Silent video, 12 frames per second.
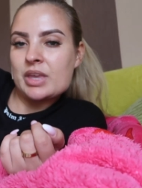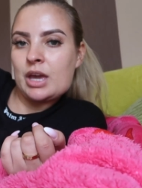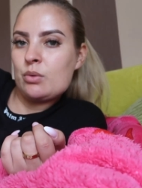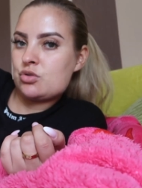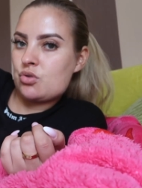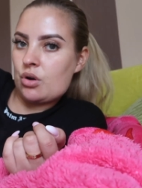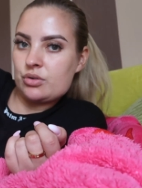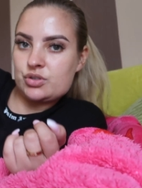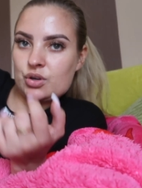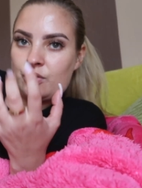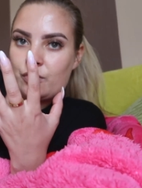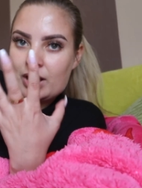It would grow
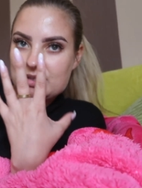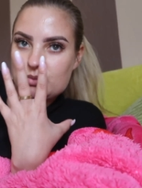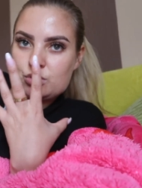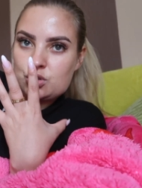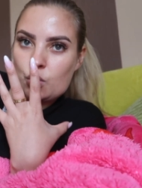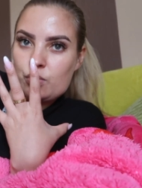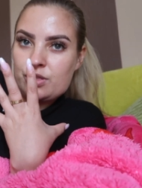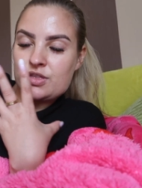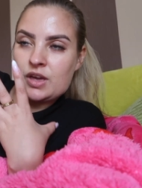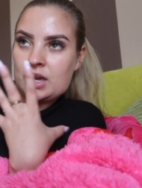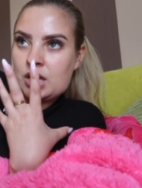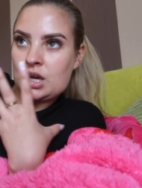so fast. It was so
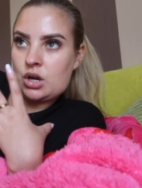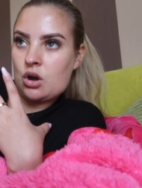thick and